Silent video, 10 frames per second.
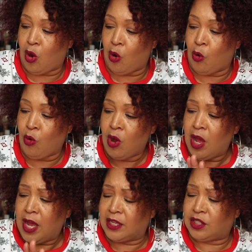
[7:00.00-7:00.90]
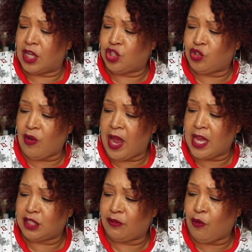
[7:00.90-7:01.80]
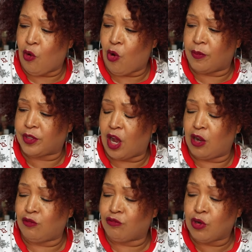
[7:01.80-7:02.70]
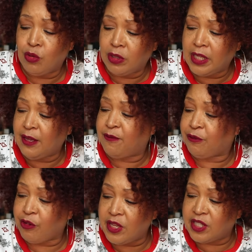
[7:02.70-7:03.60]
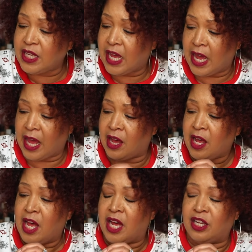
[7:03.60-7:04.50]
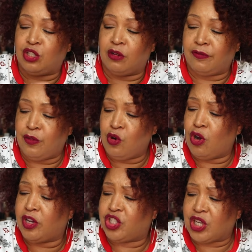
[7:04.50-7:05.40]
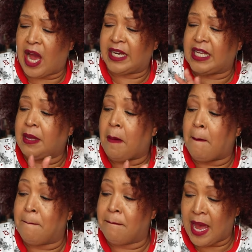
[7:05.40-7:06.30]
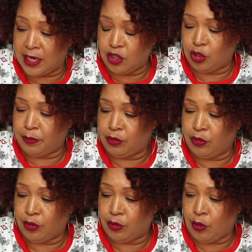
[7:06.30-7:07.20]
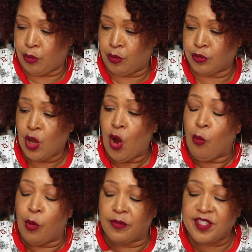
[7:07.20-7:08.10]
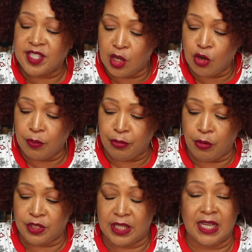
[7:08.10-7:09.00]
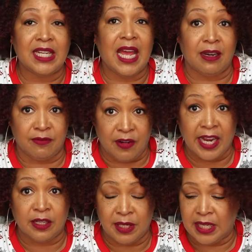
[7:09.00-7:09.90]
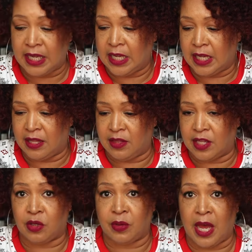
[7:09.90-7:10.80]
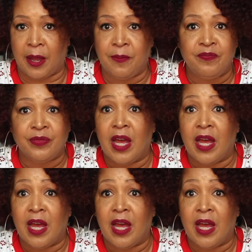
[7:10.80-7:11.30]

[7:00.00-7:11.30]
Hold. It says transforms unruly, frizzy hair into full, shiny, manageable curls with silk protein and vitamin E in this, okay?